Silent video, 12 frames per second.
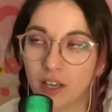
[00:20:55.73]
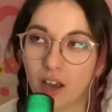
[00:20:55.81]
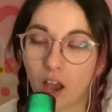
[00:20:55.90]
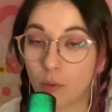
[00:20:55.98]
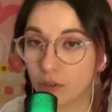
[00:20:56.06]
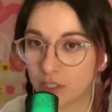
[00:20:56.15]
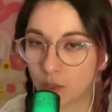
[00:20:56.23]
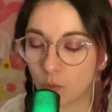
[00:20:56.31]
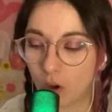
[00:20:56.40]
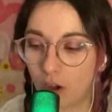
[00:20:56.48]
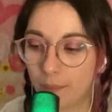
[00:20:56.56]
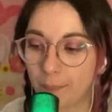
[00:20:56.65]
I won't say
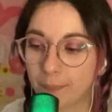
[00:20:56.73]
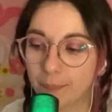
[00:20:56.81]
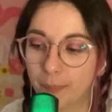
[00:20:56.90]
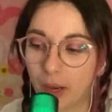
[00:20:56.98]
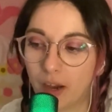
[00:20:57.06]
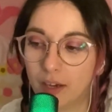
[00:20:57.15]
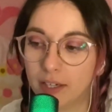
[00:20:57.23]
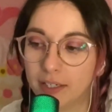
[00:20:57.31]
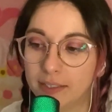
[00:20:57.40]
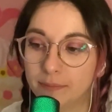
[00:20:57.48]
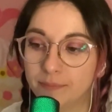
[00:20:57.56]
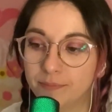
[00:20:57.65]
what, but
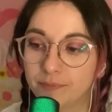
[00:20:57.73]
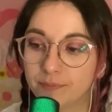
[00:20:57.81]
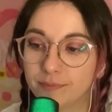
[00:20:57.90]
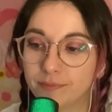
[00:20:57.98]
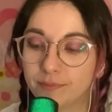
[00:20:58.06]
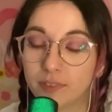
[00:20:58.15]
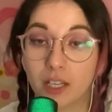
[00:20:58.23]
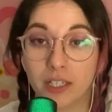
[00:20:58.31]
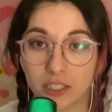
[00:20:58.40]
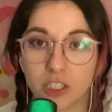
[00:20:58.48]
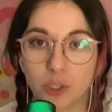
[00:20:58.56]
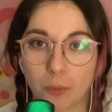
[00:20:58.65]
it did
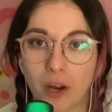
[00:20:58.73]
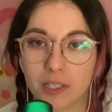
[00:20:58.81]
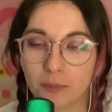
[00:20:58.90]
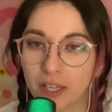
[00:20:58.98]
surprise me.